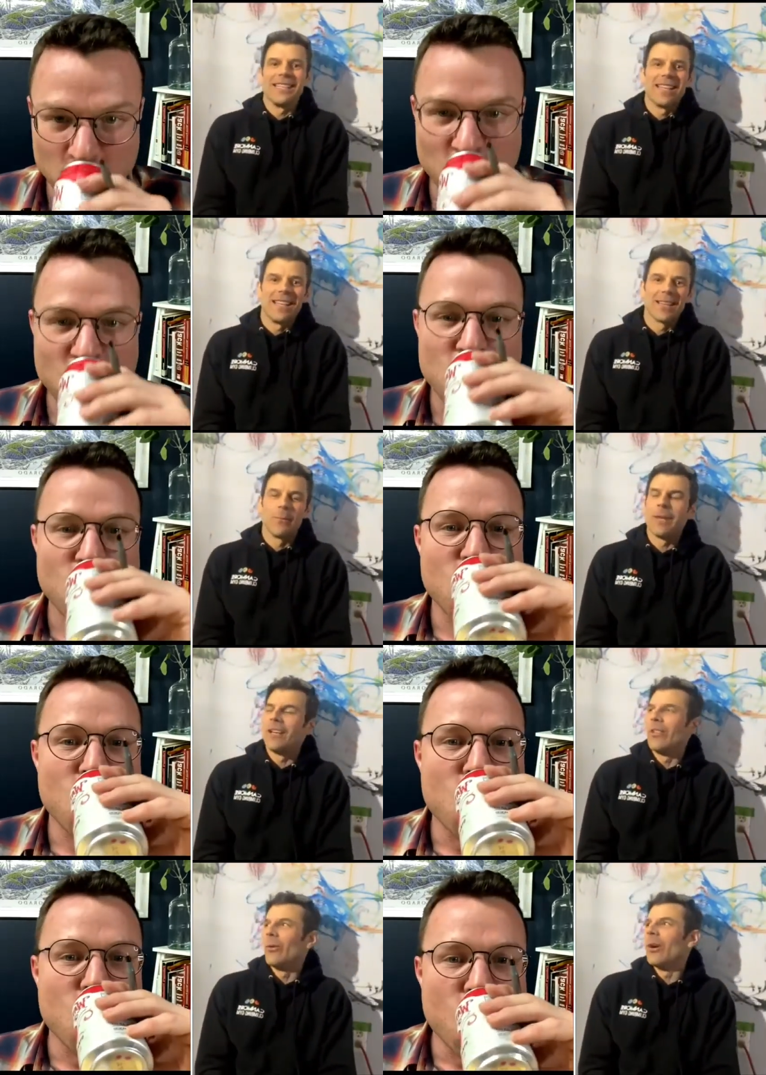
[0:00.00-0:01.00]
Speaker 1: I let them paint
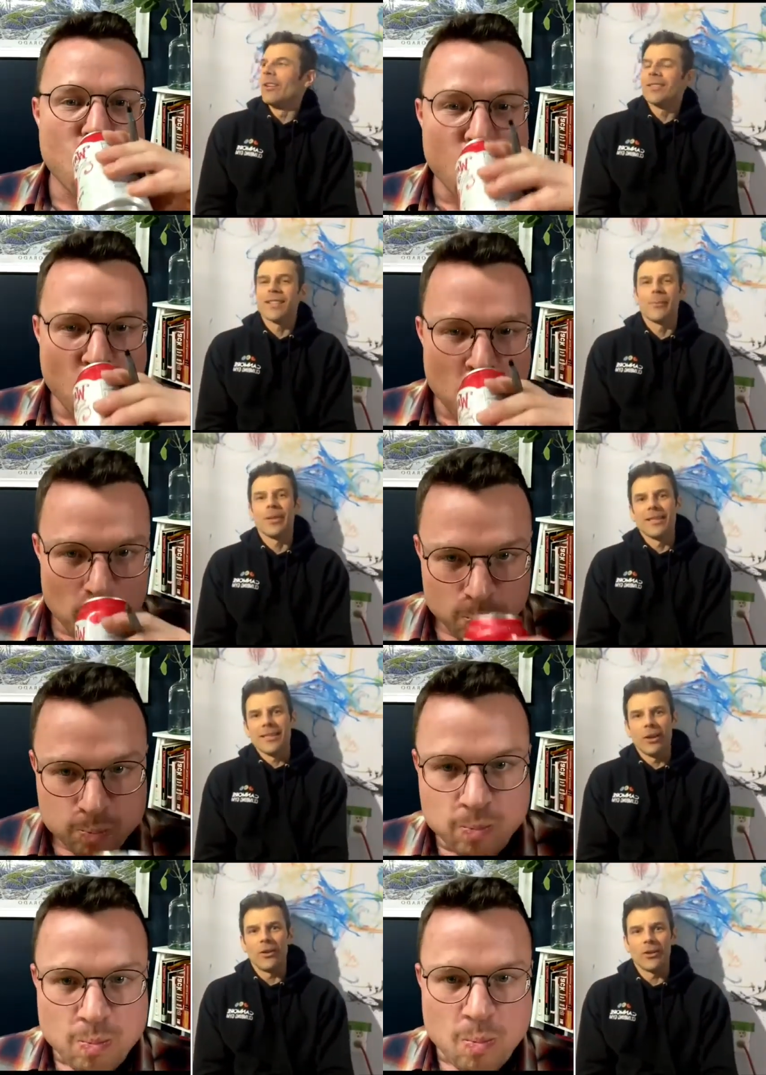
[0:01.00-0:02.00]
on the walls because I'm gonna tear
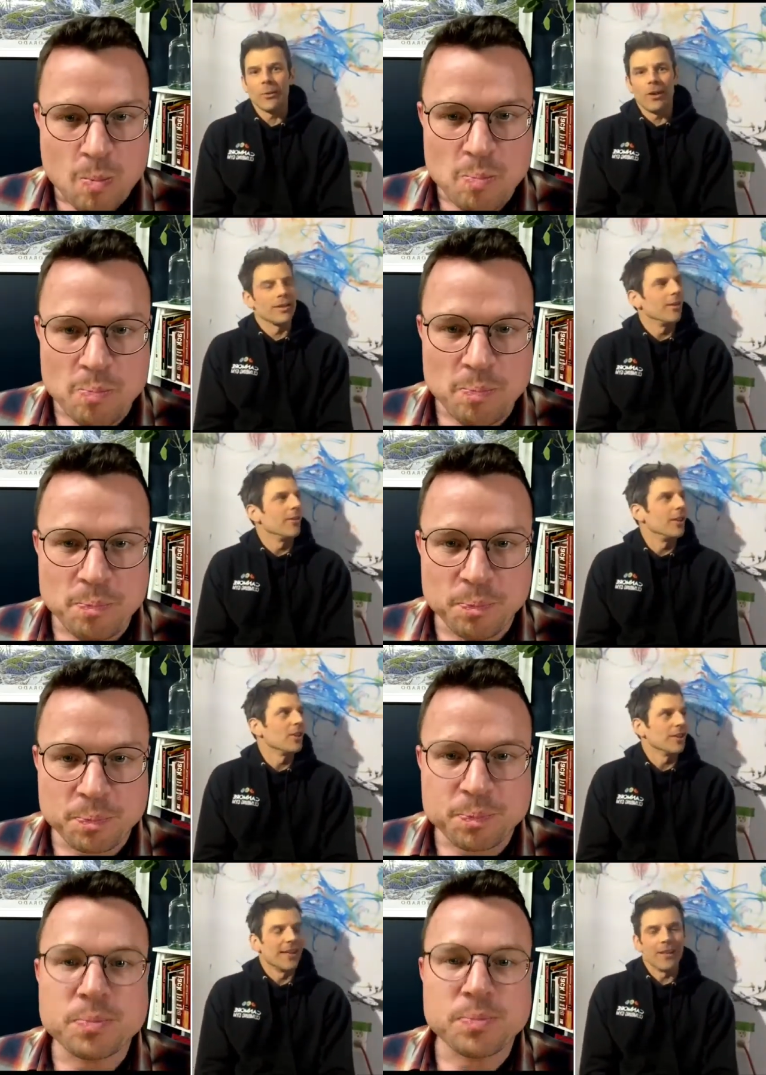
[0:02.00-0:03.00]
all these walls out
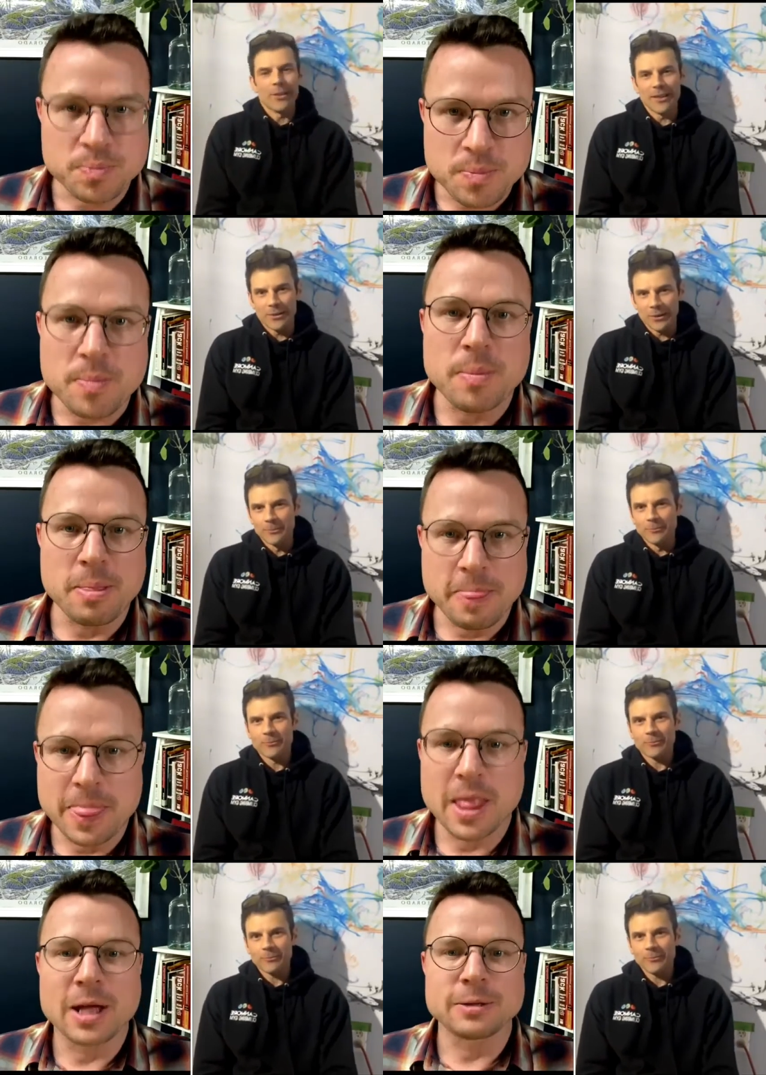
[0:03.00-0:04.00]
eventually anyway. So,
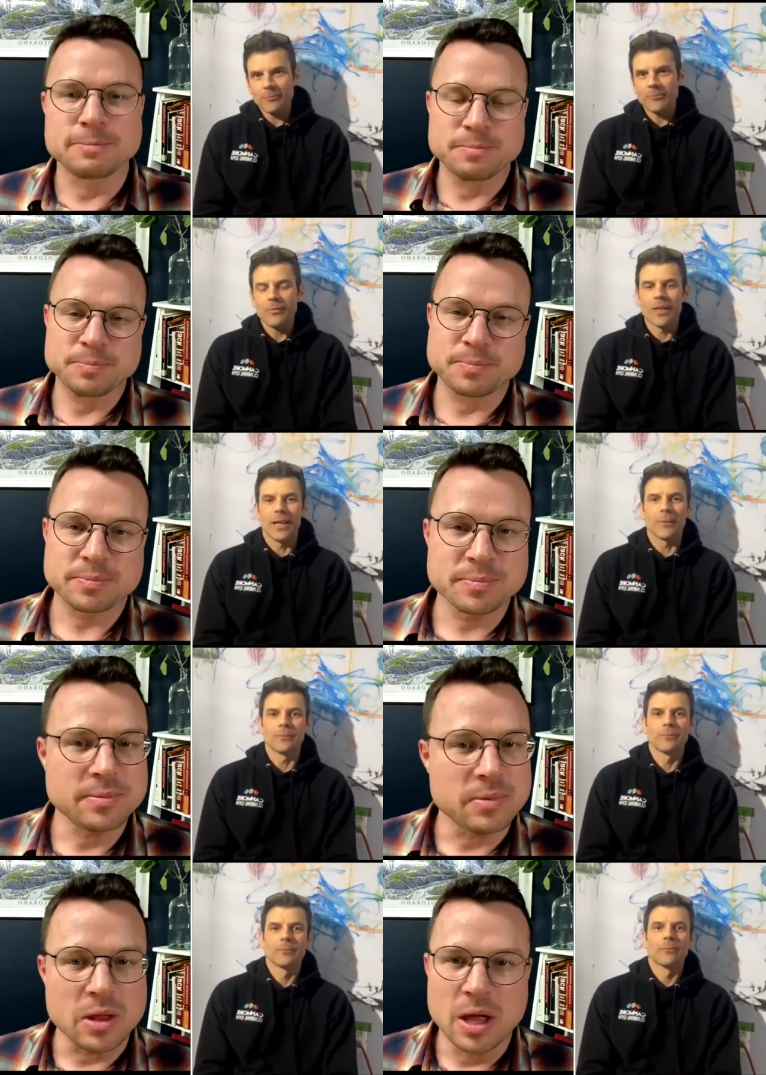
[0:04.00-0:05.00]
Speaker 2: yeah.
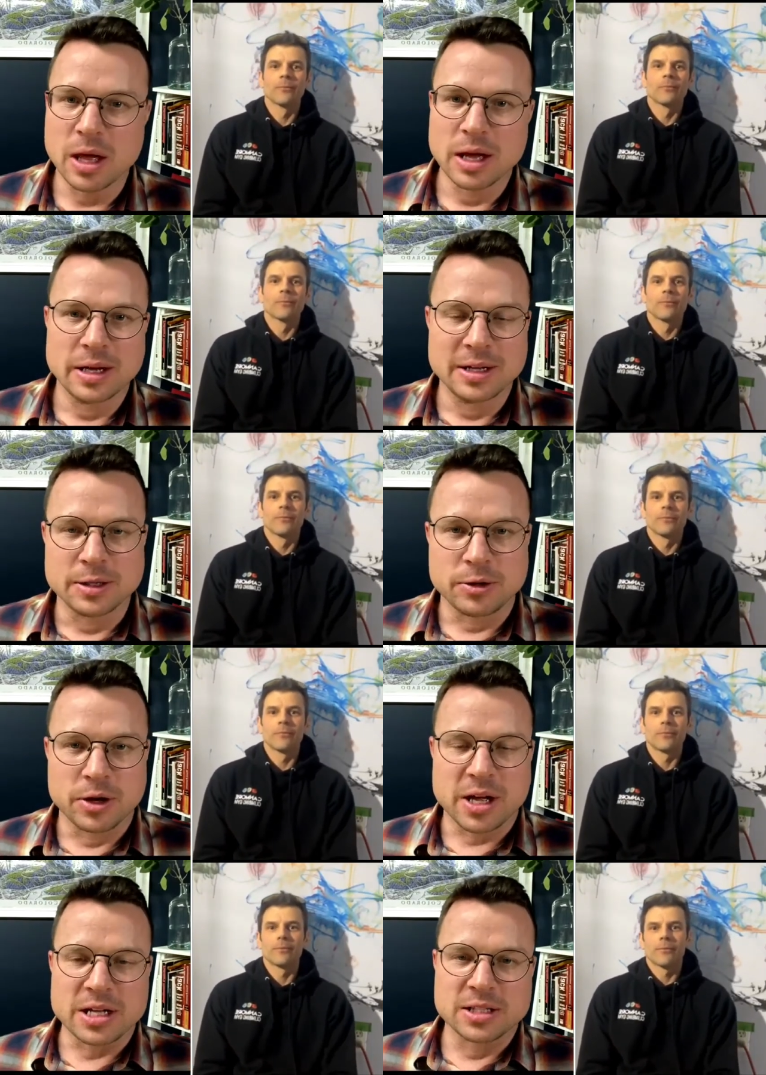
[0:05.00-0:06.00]
your
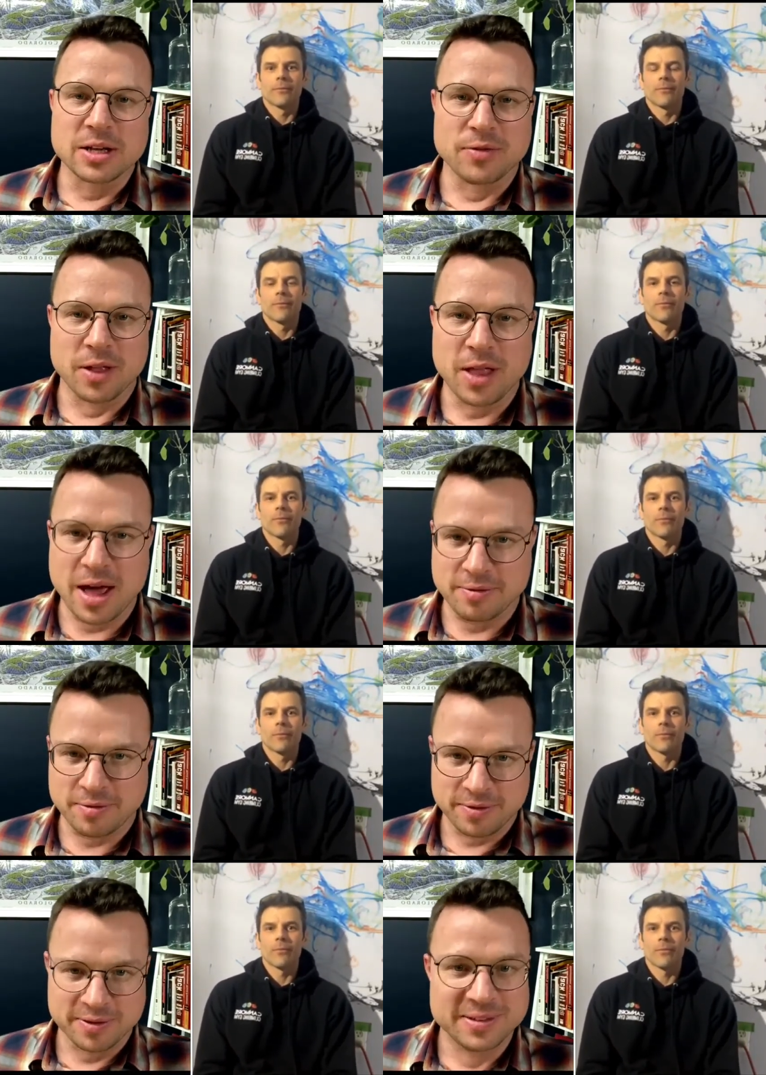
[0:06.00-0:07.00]
kids live the life.
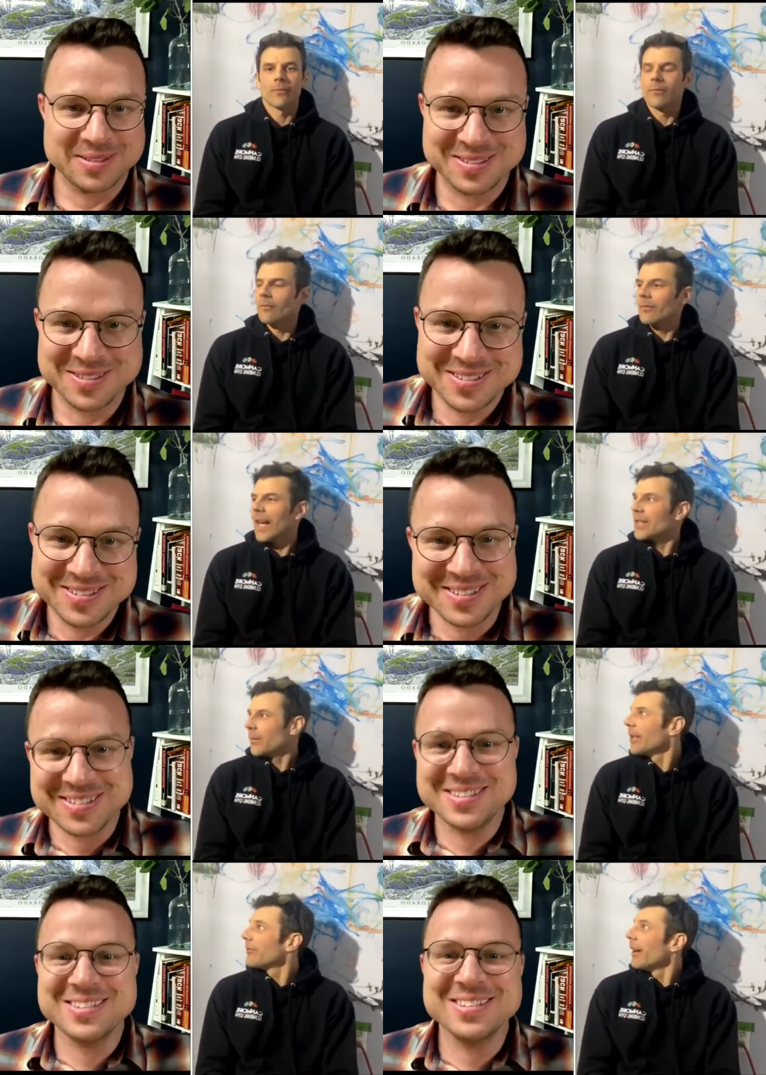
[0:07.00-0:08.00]
Speaker 1: Yeah, it's
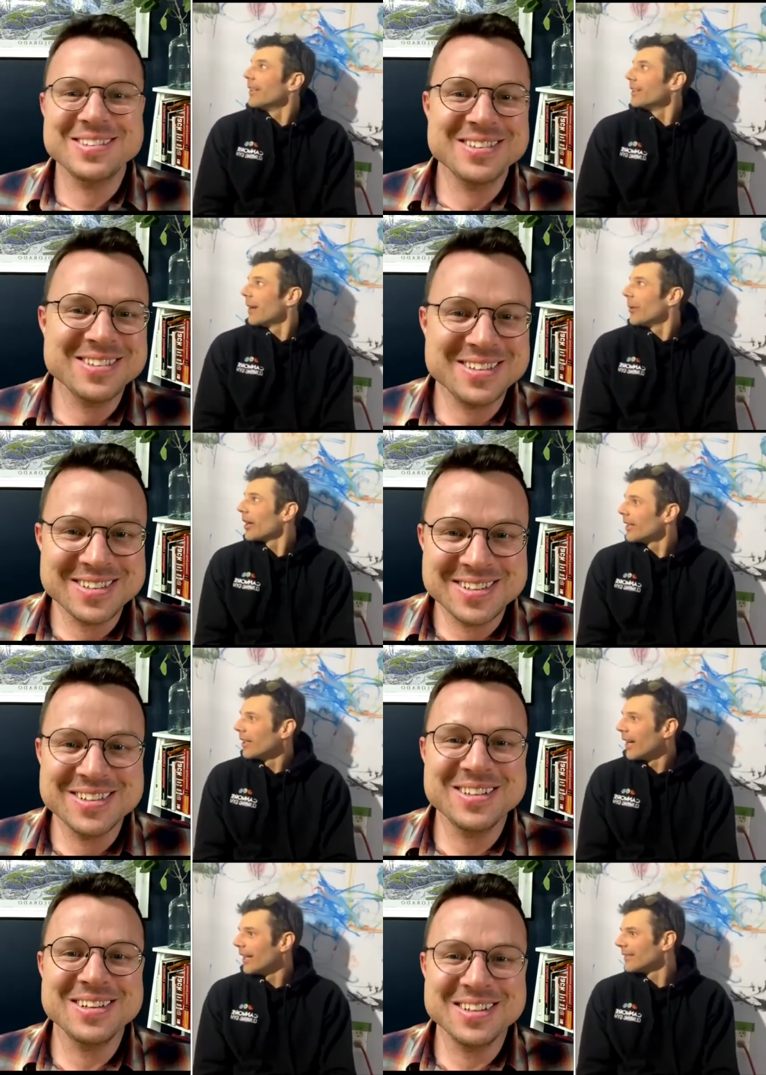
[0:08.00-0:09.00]
pretty fun. I'm not gonna
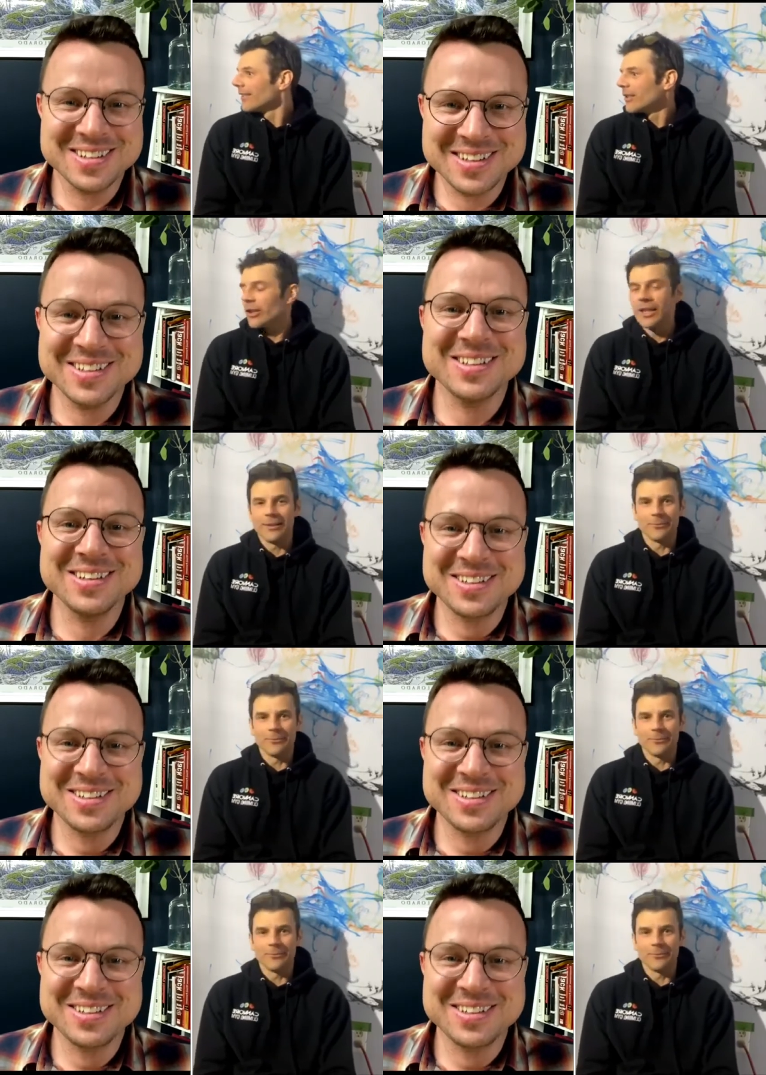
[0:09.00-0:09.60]
lie. It's great.